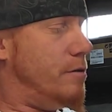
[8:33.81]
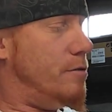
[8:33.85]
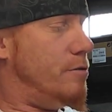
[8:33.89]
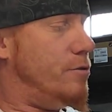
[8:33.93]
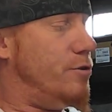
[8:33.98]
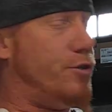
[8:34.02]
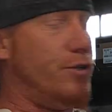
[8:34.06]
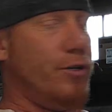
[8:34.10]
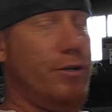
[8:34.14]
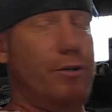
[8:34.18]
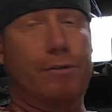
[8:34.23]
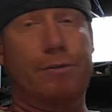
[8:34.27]

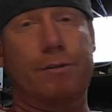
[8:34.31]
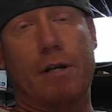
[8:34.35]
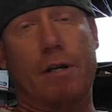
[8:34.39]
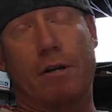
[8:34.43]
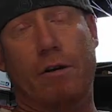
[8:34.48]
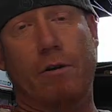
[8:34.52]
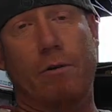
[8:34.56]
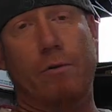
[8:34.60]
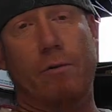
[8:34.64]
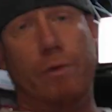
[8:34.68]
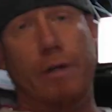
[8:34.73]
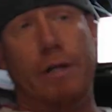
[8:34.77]
soon. I don't
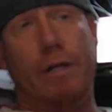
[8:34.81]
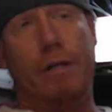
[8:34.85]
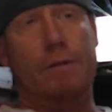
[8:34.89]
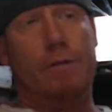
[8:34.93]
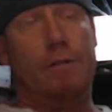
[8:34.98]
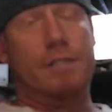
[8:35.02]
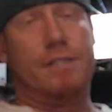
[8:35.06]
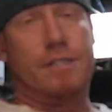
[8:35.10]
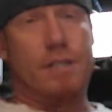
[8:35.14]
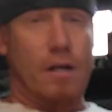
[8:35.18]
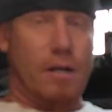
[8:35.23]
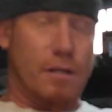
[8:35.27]
know
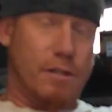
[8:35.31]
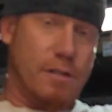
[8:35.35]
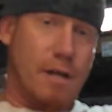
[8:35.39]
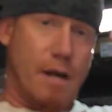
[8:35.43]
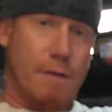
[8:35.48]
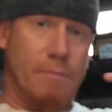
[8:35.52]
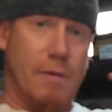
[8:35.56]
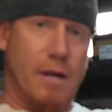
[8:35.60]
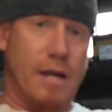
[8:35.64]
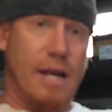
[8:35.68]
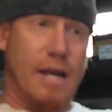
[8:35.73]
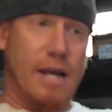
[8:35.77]
when. It's on top
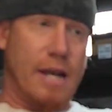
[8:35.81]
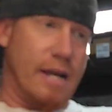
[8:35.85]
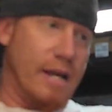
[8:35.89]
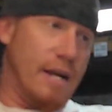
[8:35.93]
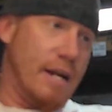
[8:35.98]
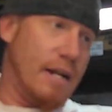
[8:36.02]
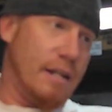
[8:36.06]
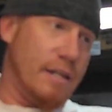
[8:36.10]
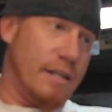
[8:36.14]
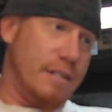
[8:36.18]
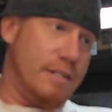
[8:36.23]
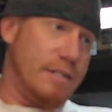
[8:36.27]
of my head. I
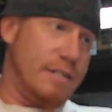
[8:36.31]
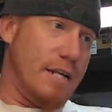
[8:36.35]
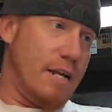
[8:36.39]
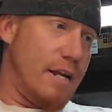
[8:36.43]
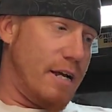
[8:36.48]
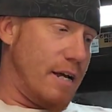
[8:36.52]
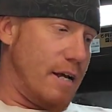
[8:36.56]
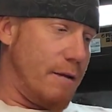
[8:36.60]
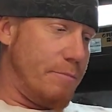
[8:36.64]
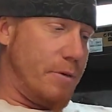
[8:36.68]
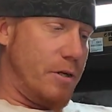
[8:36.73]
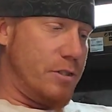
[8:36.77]
got it listed. I
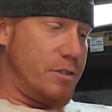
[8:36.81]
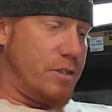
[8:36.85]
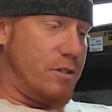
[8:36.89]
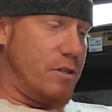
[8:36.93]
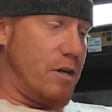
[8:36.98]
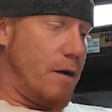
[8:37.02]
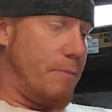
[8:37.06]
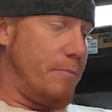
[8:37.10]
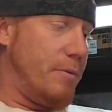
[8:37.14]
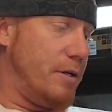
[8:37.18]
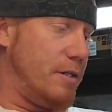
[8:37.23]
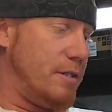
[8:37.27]
got a bunch of
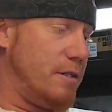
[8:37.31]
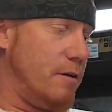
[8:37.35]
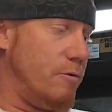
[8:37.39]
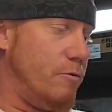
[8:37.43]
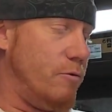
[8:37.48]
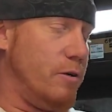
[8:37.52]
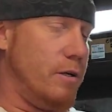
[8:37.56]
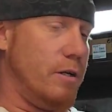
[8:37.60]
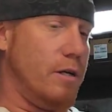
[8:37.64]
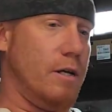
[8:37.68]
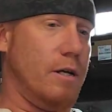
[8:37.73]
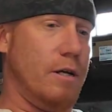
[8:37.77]
topics I
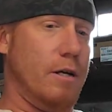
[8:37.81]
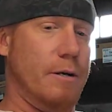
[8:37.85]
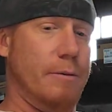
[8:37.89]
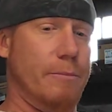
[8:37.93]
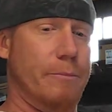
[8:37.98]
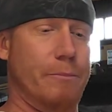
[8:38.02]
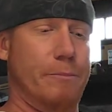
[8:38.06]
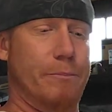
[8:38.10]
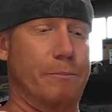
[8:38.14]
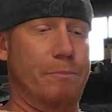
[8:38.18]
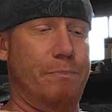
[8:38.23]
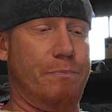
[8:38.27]
want
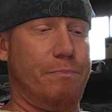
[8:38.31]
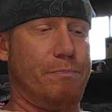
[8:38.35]
to